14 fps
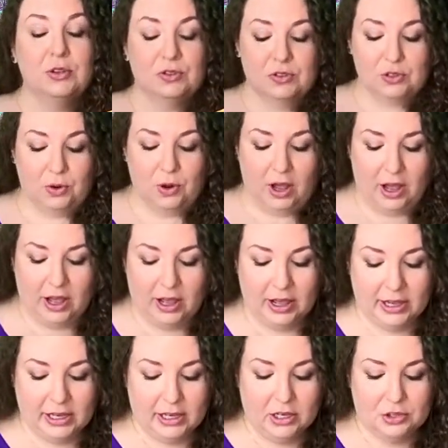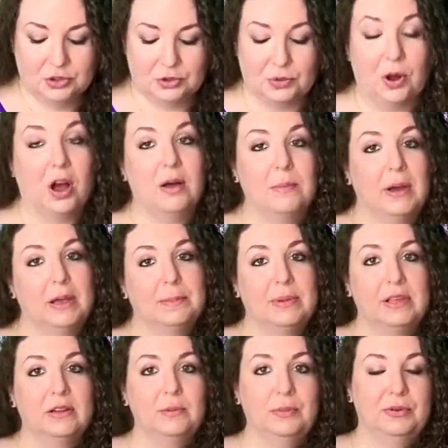So I draw my
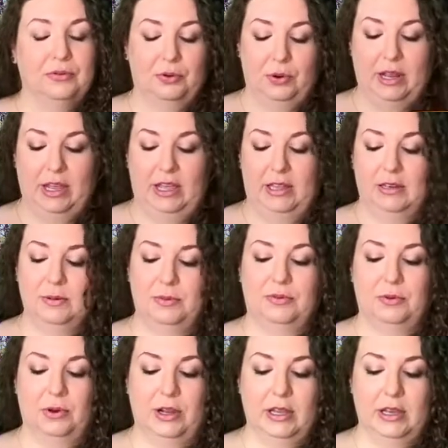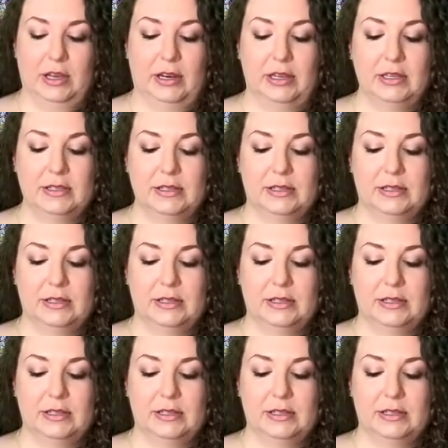bill beforehand before I cut it.